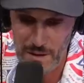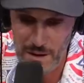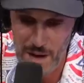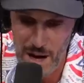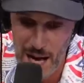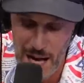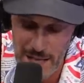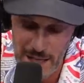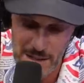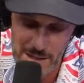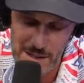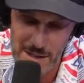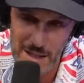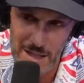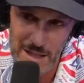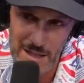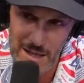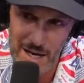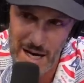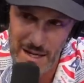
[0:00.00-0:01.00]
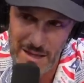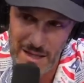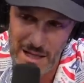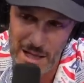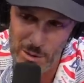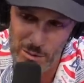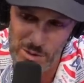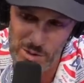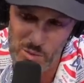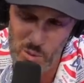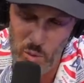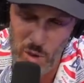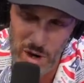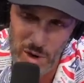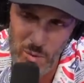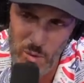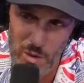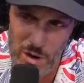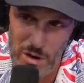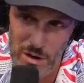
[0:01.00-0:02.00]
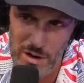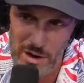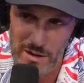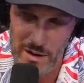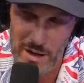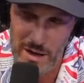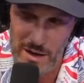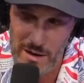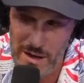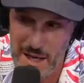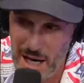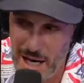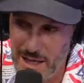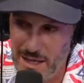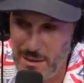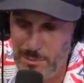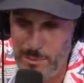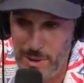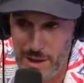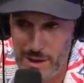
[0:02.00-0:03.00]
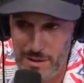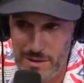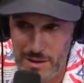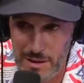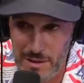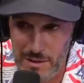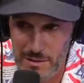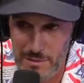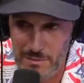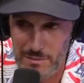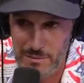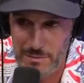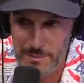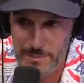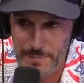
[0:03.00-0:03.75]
honestly, I think there was one word in there that I did better than you.